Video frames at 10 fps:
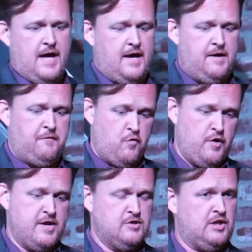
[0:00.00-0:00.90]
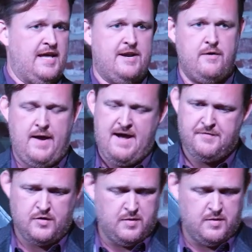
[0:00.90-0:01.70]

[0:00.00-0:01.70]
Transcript: and 4 years later, after a